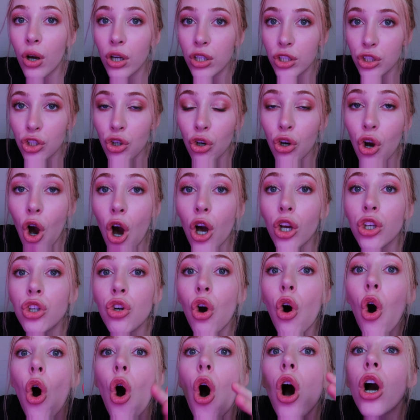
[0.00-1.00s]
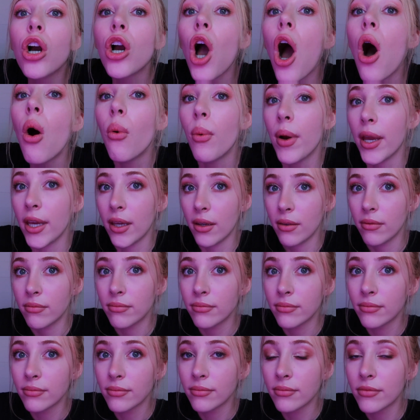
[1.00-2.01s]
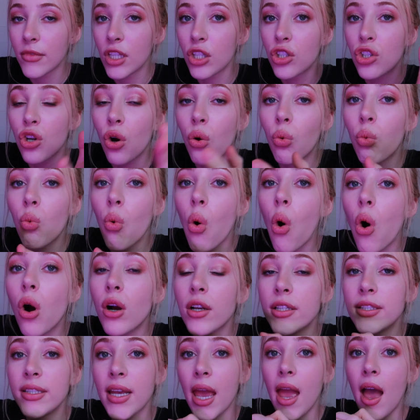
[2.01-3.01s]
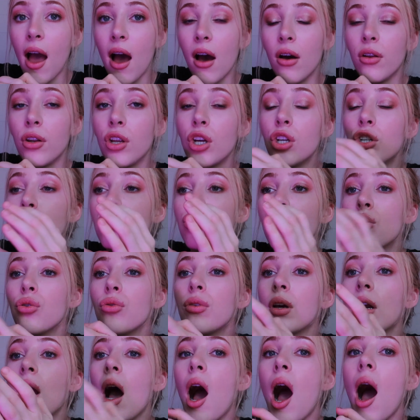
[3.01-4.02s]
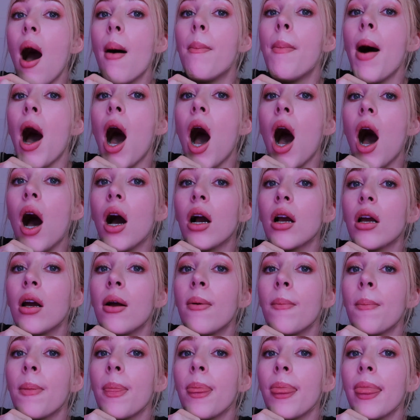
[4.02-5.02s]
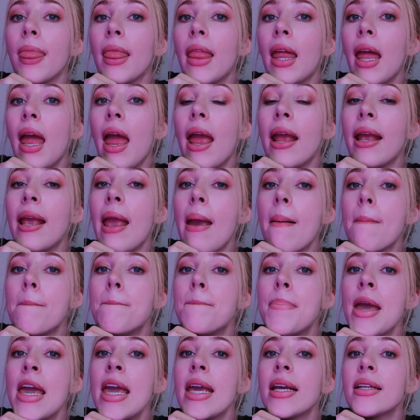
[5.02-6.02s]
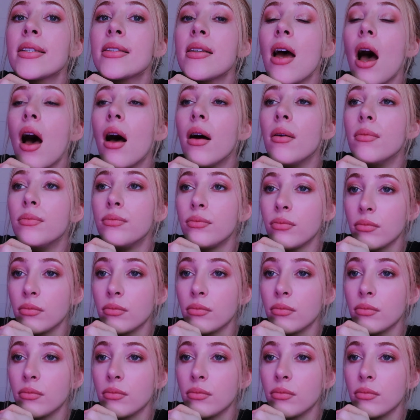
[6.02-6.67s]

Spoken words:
You're going to walk down to the car park and get picked up.